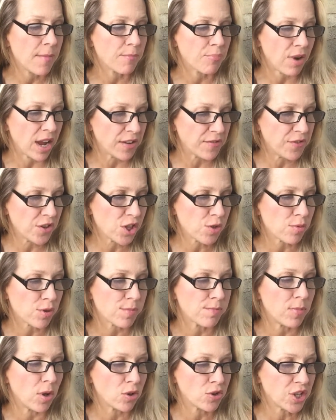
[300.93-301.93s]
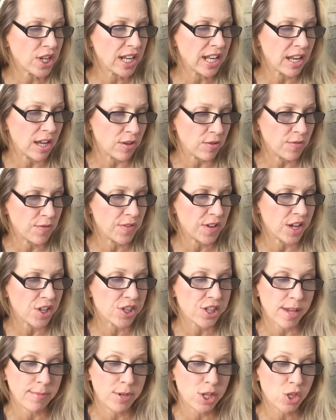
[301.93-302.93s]
Breakfast was malted loaf, a
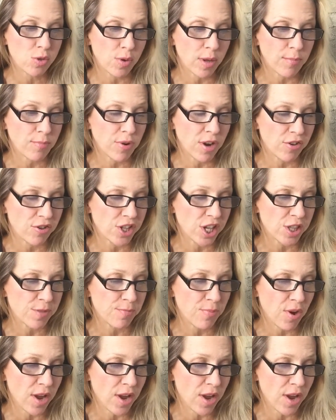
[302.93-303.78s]
semi-sweet processed